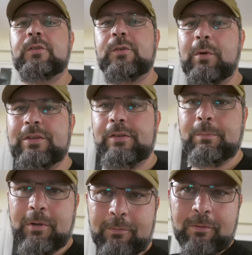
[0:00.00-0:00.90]
So what's
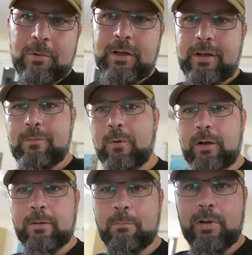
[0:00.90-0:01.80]
up everybody?
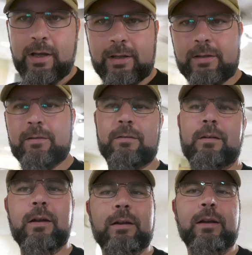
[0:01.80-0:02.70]
Welcome back.
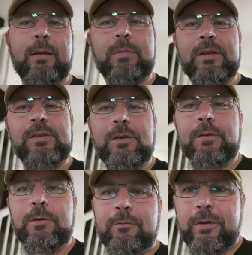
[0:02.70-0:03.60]
Uh, happy to see the
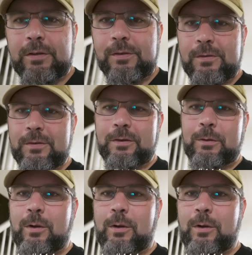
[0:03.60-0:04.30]
new faces in the